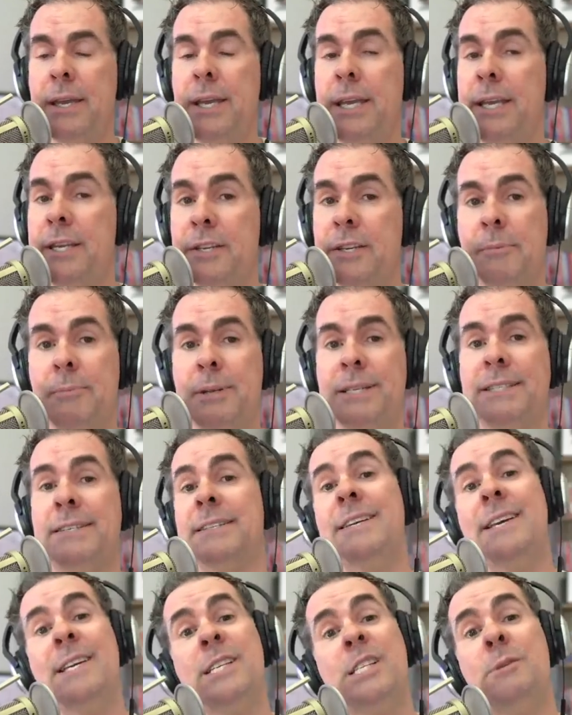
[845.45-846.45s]
in your business,
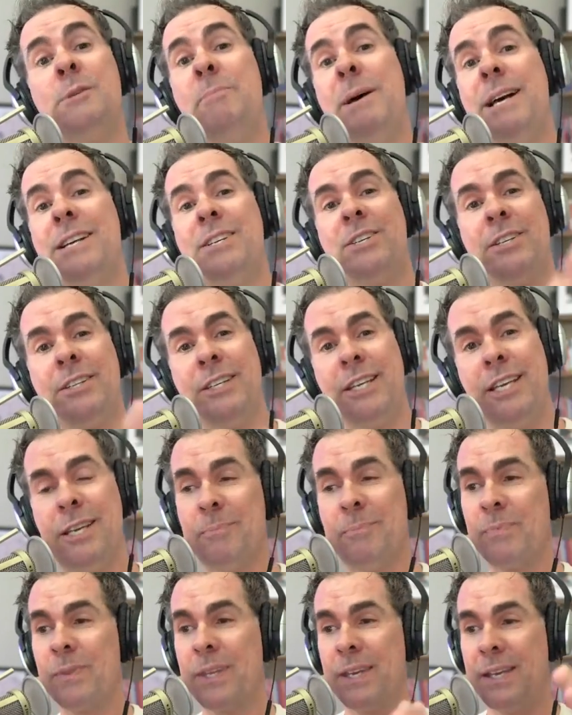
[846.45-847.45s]
especially
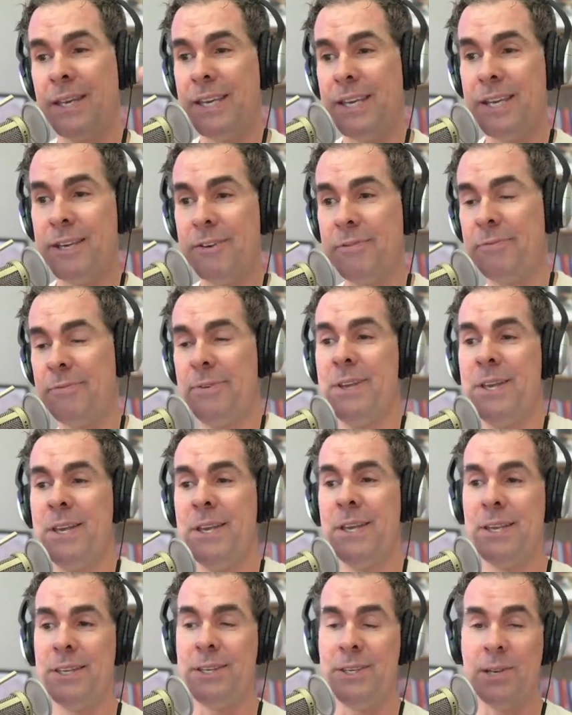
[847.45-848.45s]
if
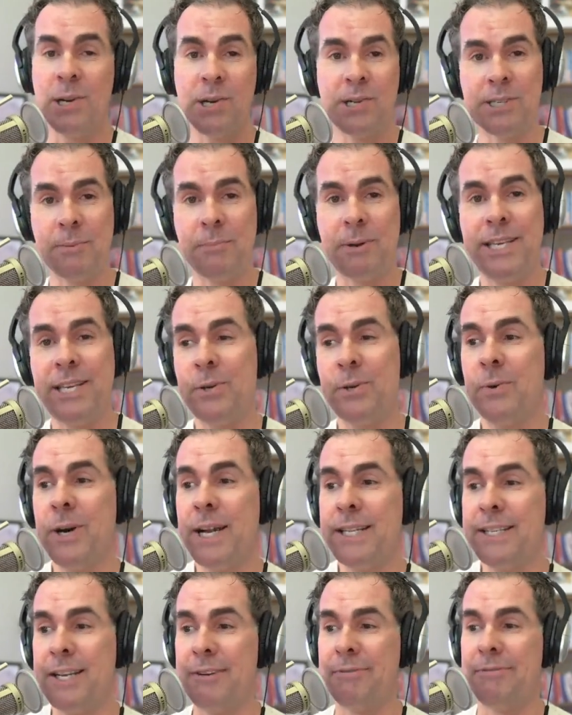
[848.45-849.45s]
you're somebody who
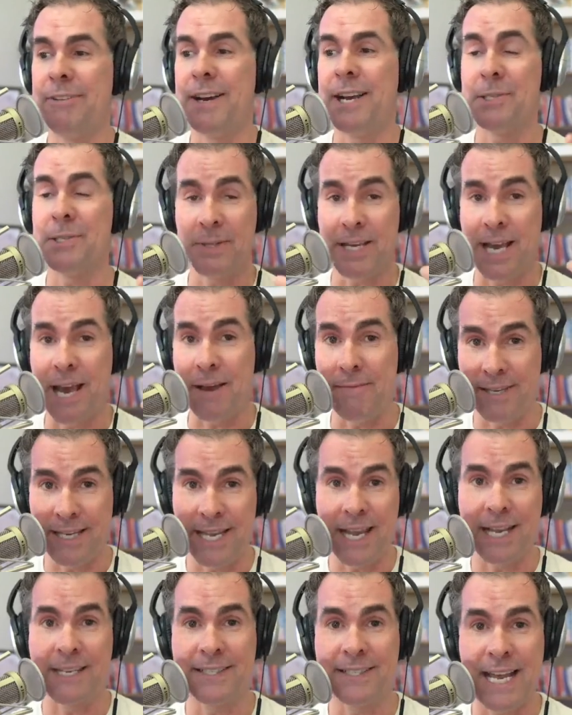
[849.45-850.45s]
identifies with having
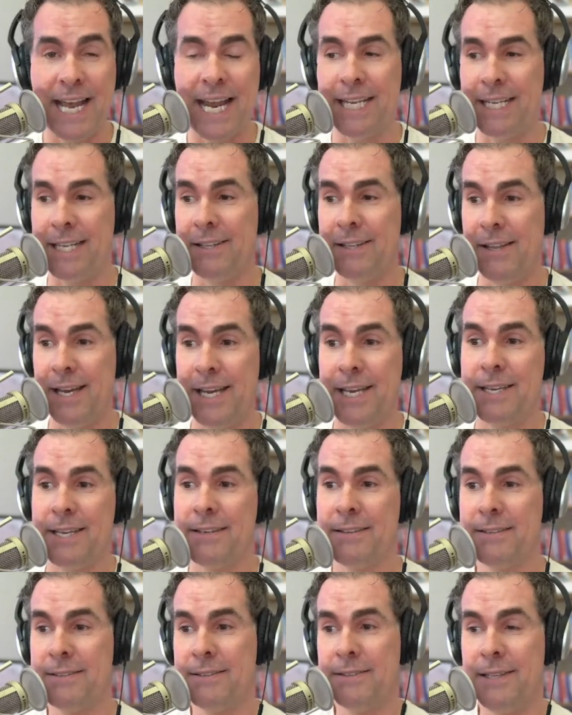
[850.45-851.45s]
anxiety
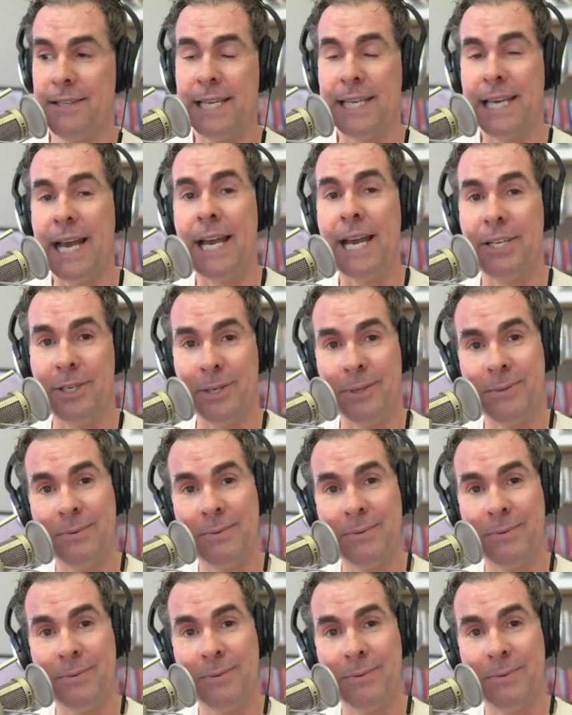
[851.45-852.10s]
like I do.